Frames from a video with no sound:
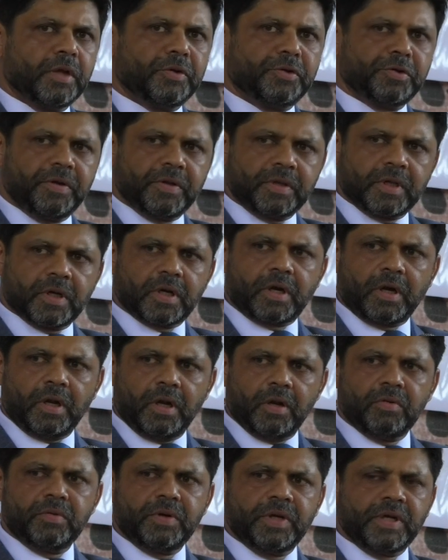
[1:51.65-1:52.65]
During the
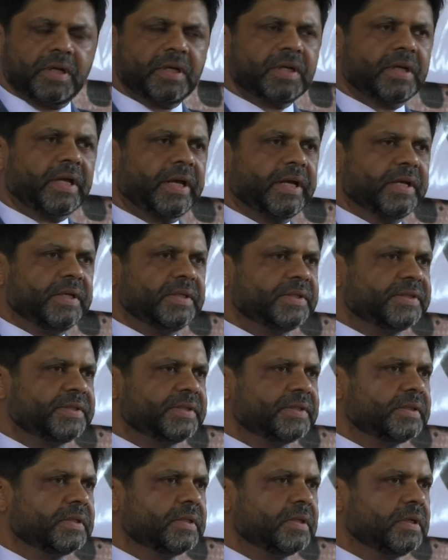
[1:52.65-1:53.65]
colonial
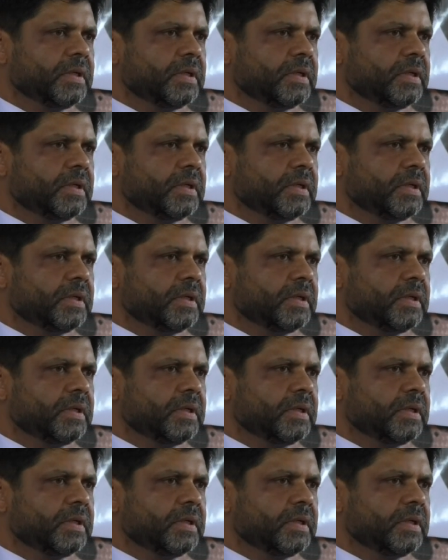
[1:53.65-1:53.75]
days,